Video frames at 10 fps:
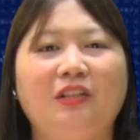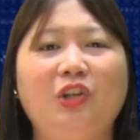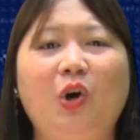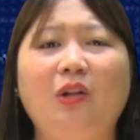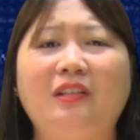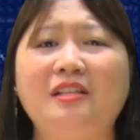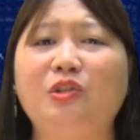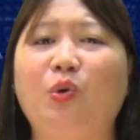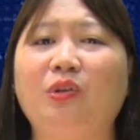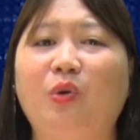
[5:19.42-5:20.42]
The oldest
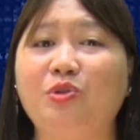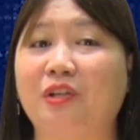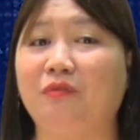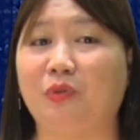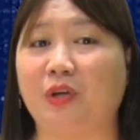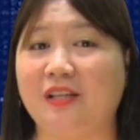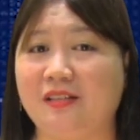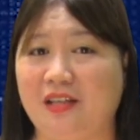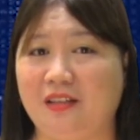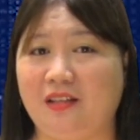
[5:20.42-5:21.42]
known ocean floor is
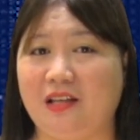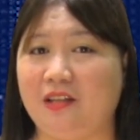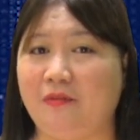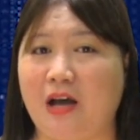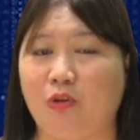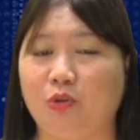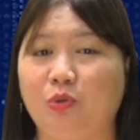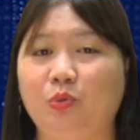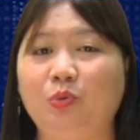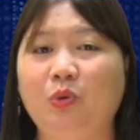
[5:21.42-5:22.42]
dated at about
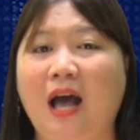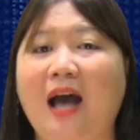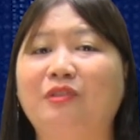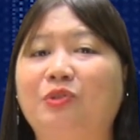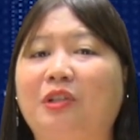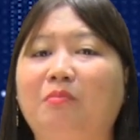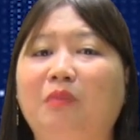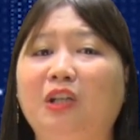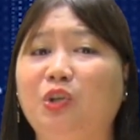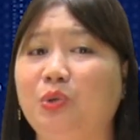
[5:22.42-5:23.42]
200
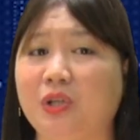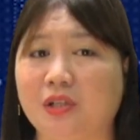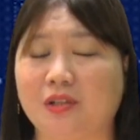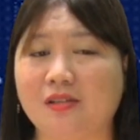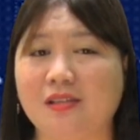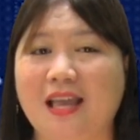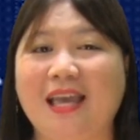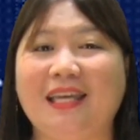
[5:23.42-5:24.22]
million years,